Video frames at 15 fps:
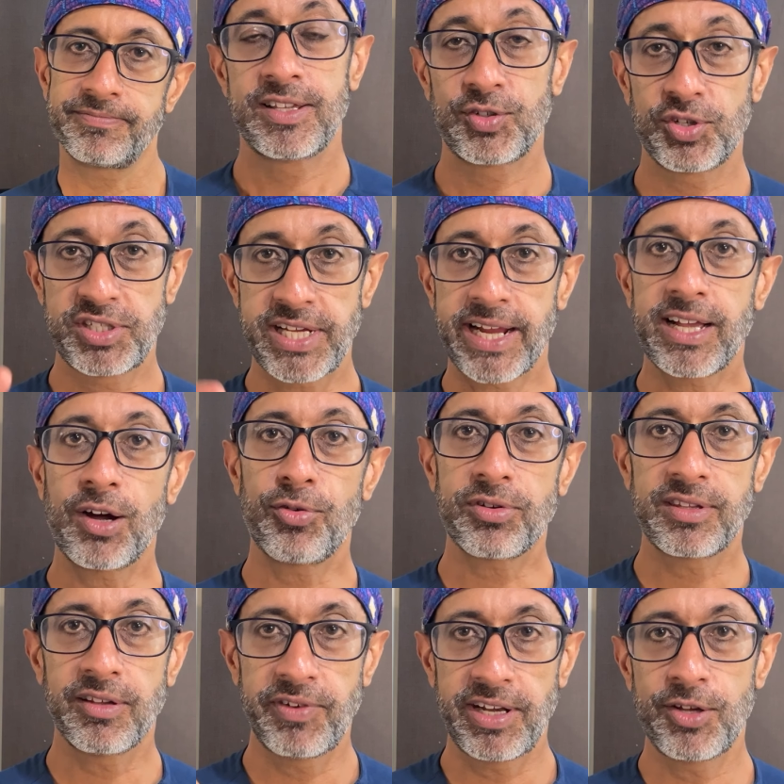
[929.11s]
So check
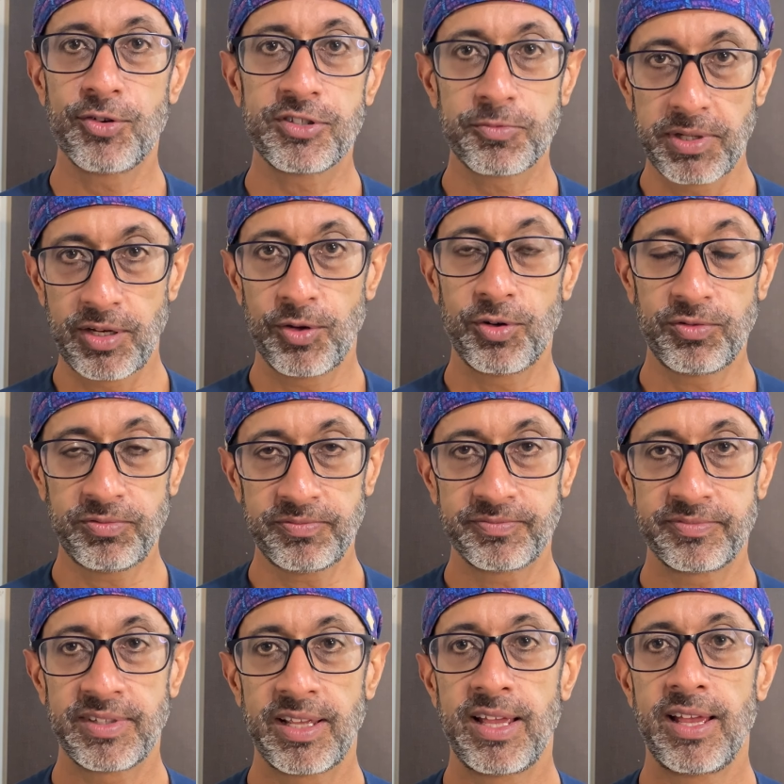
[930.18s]
out the videos below,
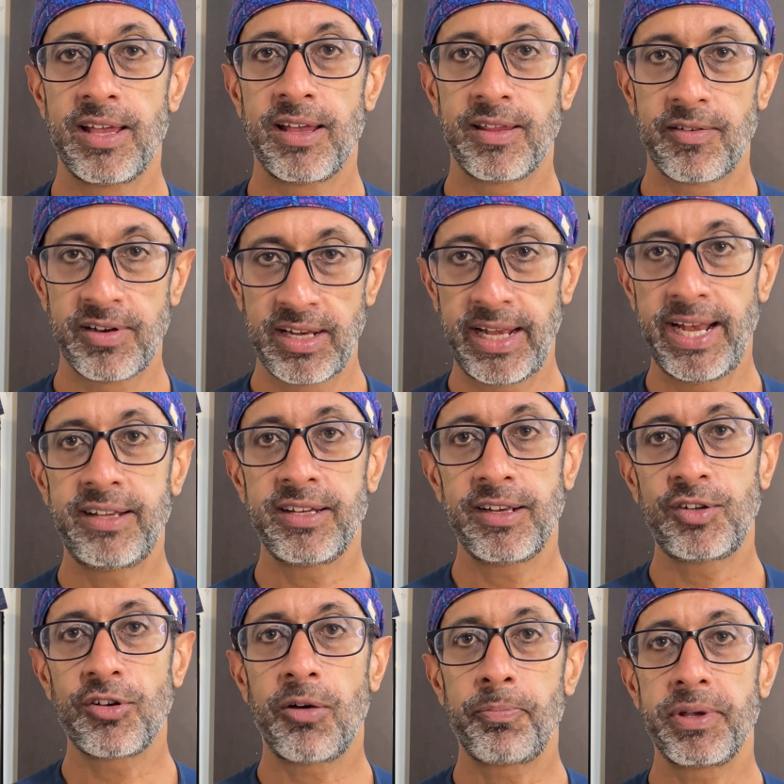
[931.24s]

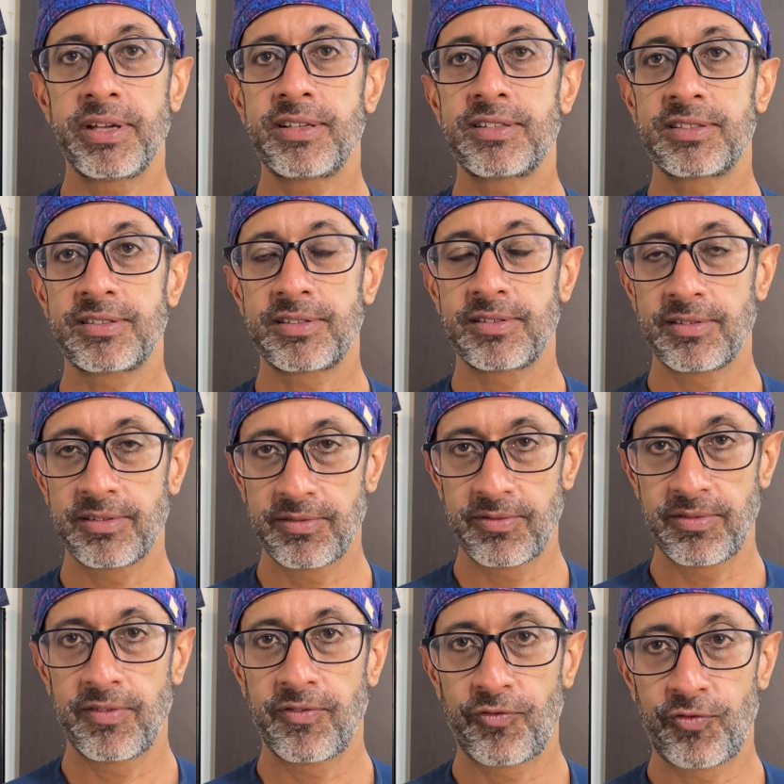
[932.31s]
related topics
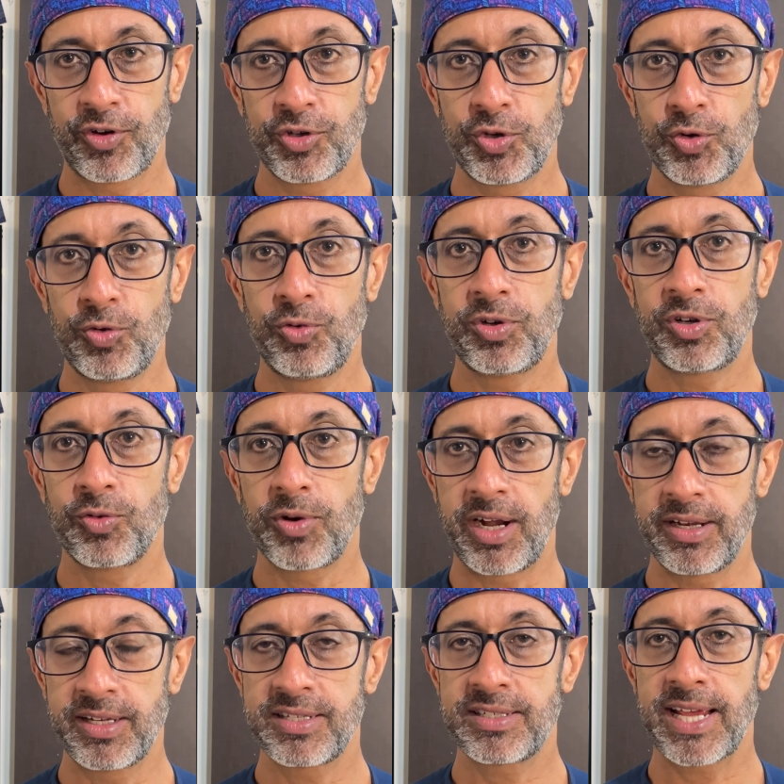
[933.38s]
for you to
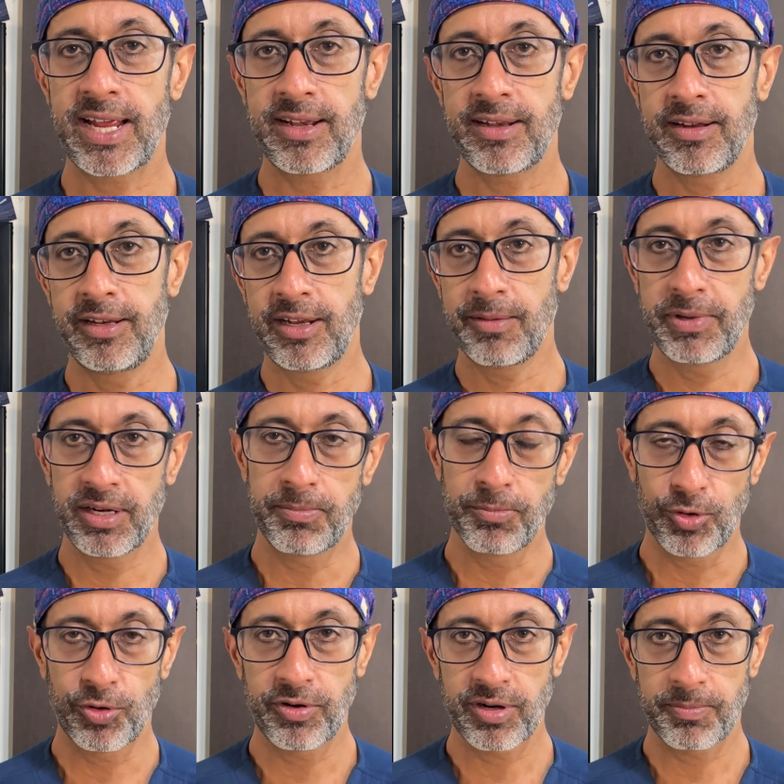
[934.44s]
understand a little bit
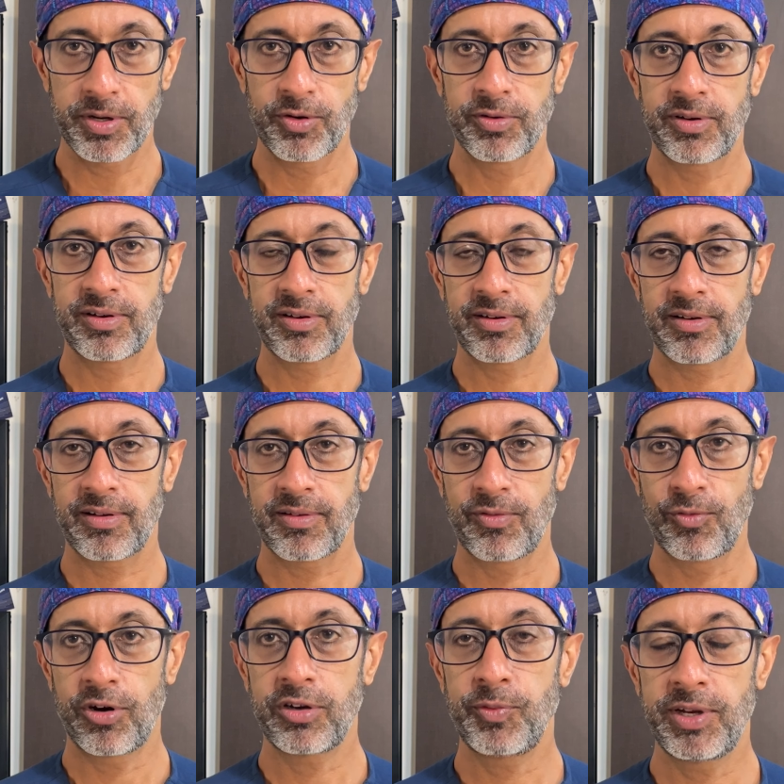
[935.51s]
more about
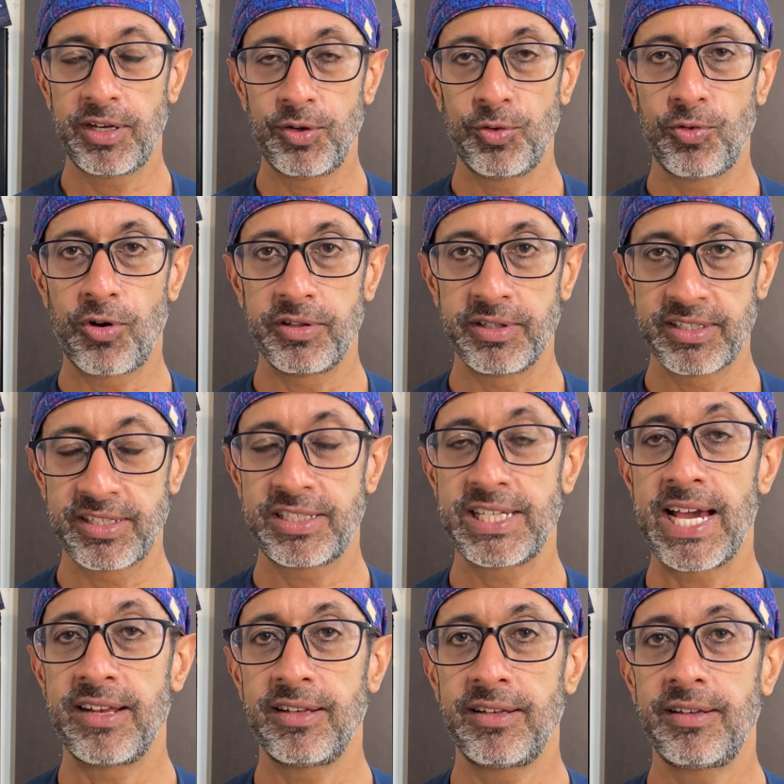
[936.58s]
what we do on this
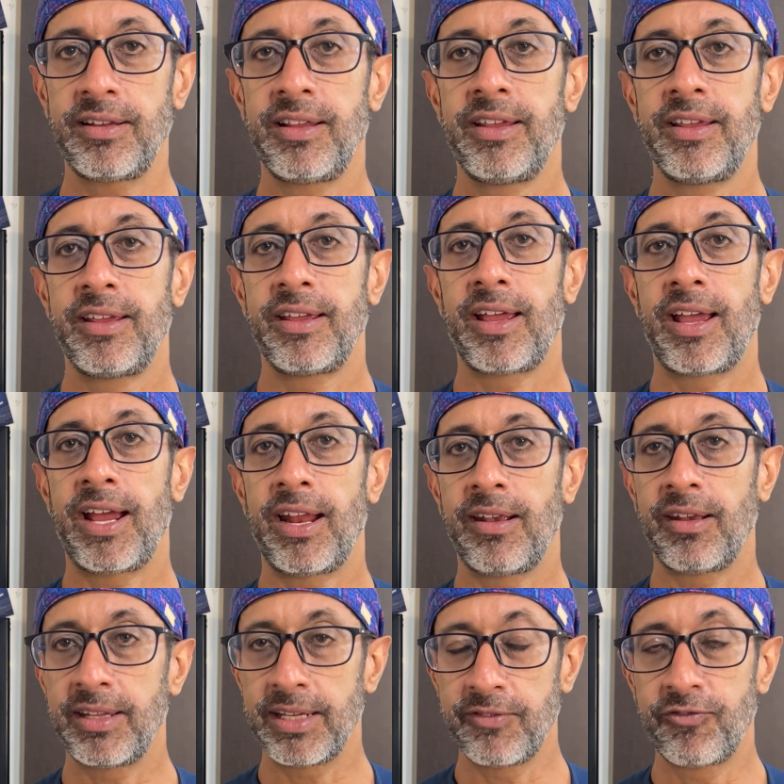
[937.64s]
channel
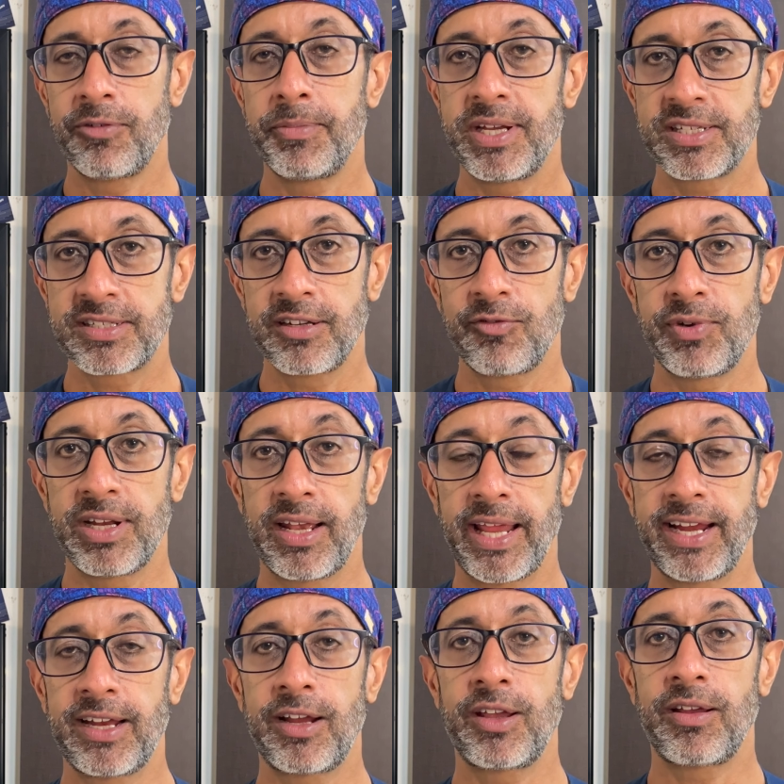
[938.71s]
and the information we'd
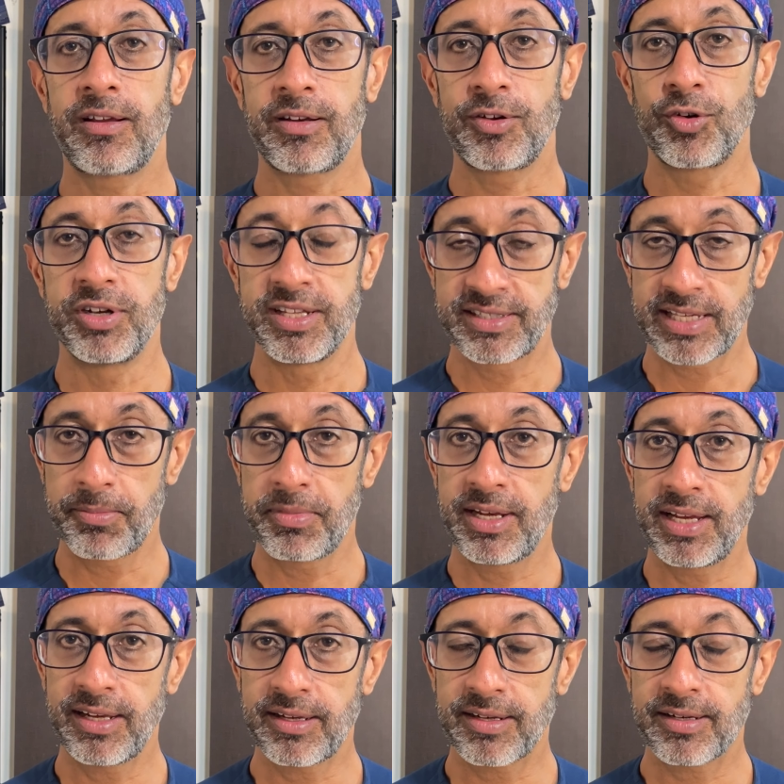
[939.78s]
like to
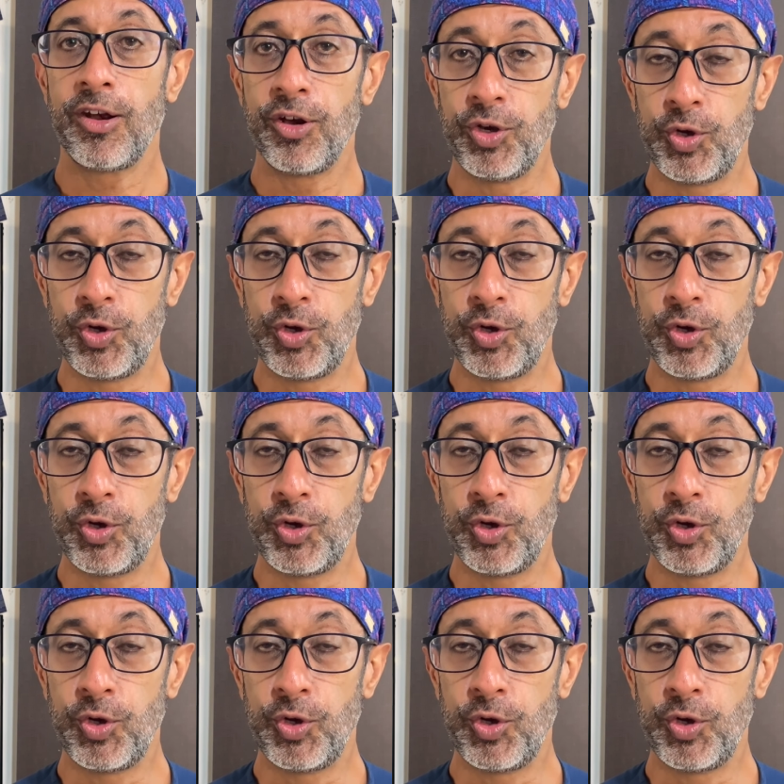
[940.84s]
disseminate.